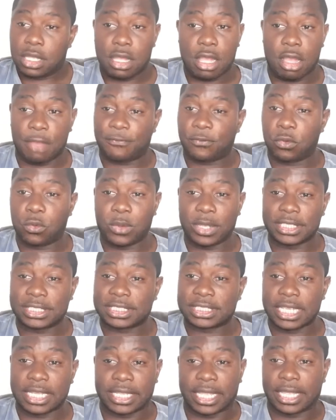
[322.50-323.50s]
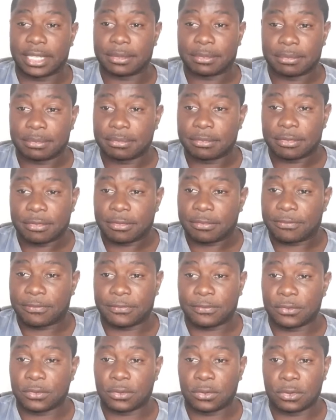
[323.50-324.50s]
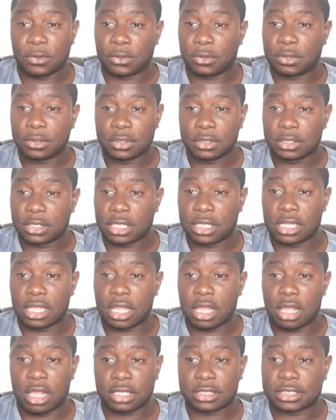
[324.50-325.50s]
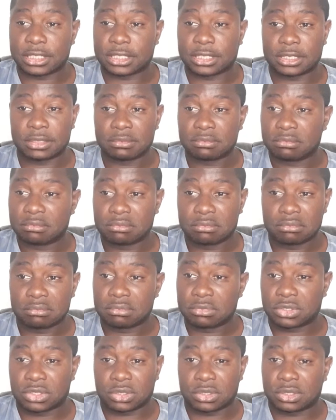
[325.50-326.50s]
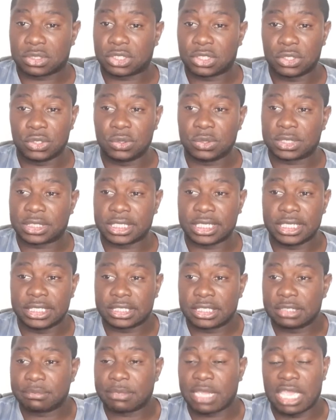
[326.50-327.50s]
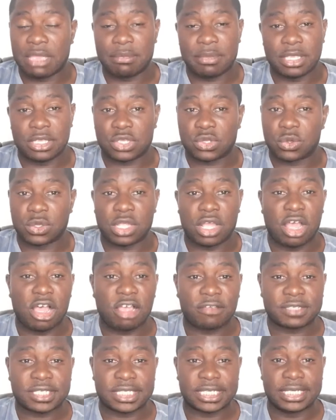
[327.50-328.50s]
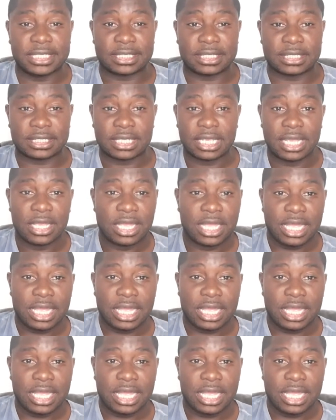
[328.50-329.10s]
I've always said it for the last 2 seasons, maybe 2.5 seasons.